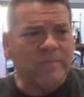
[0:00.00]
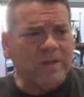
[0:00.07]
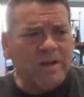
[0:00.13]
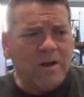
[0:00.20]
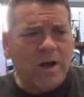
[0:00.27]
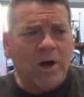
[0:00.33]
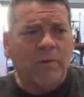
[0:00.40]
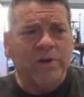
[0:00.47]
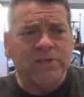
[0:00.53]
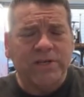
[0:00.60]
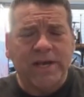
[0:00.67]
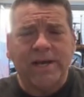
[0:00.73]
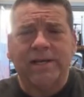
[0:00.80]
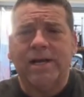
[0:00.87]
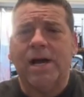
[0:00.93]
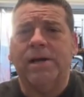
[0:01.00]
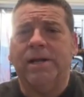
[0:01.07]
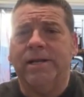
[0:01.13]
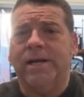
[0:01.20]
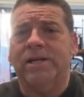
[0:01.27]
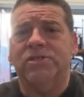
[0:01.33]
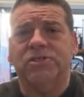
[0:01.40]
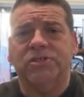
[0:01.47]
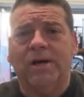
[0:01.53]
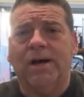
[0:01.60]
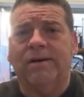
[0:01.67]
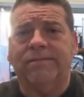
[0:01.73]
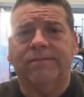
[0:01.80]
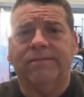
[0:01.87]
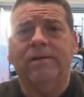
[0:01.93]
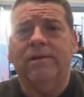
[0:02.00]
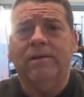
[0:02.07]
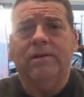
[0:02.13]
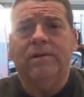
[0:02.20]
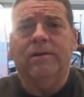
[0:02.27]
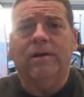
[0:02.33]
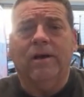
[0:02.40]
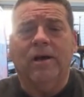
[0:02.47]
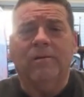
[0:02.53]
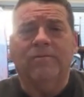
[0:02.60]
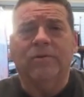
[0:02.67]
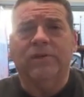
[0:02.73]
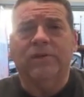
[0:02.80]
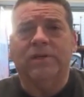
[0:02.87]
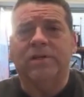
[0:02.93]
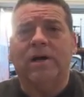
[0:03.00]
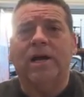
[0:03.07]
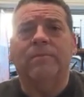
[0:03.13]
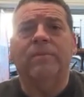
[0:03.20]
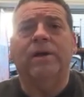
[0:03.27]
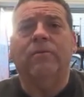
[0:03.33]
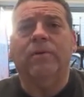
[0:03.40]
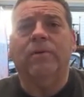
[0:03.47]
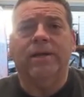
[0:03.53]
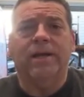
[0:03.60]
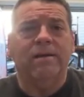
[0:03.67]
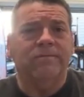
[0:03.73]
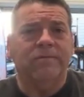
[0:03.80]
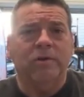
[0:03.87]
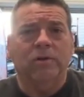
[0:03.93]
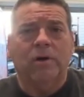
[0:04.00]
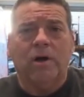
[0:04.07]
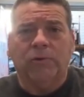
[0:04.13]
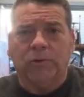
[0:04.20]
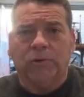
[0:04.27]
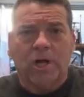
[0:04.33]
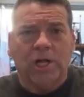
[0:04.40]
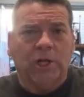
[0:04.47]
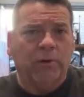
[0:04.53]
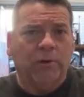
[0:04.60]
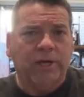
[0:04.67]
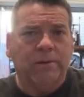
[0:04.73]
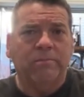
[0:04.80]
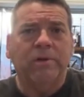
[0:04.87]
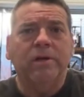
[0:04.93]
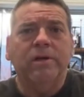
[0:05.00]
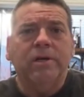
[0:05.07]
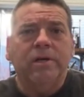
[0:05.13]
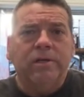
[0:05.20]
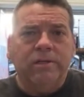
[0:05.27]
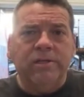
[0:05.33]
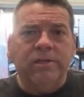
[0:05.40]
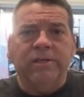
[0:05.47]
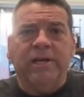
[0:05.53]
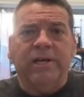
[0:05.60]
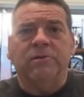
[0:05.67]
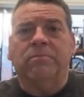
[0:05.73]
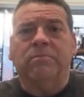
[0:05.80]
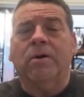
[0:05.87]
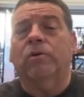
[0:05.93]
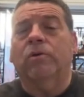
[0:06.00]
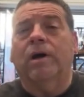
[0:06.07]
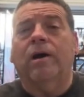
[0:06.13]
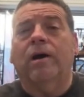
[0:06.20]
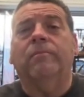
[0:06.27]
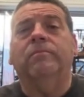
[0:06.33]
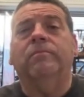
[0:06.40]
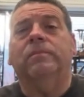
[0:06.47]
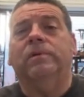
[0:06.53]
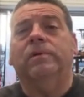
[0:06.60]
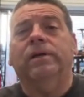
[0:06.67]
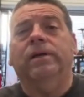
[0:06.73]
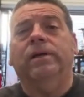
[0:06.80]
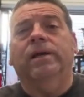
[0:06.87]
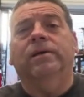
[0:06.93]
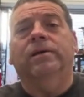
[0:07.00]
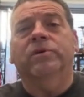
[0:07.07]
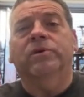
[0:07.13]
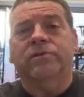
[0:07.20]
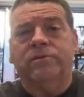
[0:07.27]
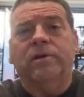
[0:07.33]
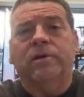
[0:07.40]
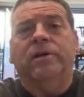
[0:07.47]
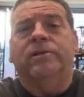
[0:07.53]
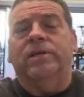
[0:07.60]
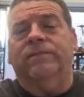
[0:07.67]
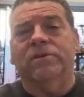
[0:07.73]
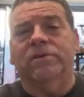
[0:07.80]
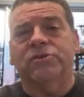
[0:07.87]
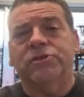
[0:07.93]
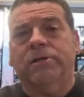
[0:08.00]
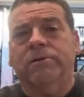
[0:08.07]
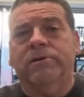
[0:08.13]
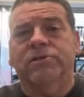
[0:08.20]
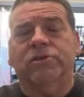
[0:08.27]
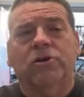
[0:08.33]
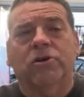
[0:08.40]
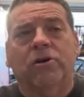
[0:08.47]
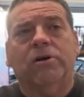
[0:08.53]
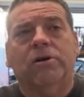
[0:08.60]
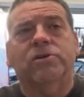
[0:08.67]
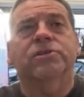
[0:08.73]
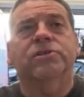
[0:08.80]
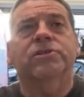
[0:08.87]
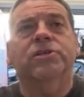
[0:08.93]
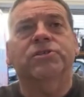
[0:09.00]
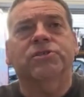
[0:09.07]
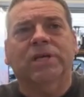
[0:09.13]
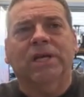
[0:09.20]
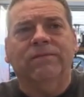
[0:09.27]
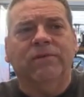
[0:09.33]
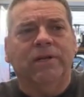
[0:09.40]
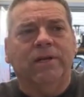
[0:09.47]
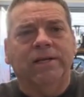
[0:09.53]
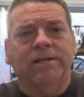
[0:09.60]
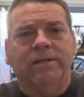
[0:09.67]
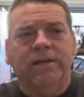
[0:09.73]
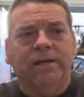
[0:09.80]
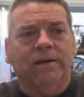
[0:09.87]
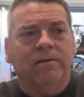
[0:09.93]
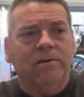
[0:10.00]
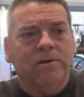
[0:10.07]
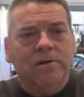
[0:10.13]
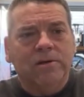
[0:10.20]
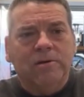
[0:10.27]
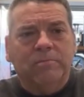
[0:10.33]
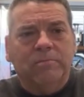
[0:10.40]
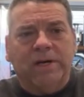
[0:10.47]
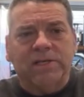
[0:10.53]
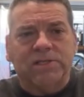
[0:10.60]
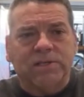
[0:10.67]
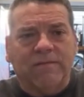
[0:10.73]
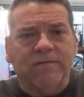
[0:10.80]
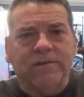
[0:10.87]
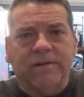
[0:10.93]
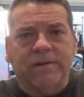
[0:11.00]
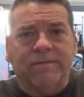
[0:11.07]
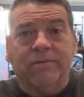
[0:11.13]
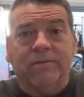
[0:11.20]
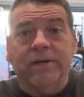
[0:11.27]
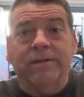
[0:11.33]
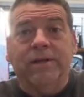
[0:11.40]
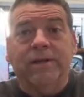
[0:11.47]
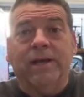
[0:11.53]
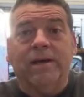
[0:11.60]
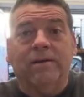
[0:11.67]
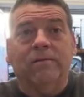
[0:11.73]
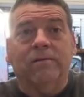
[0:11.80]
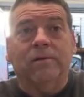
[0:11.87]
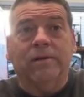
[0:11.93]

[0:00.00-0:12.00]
always had cutting-edge stuff for the time. They ran A fuel altered all the way up into Pro Comp and with a different series of cars. And just to give you an idea, by 73, they had a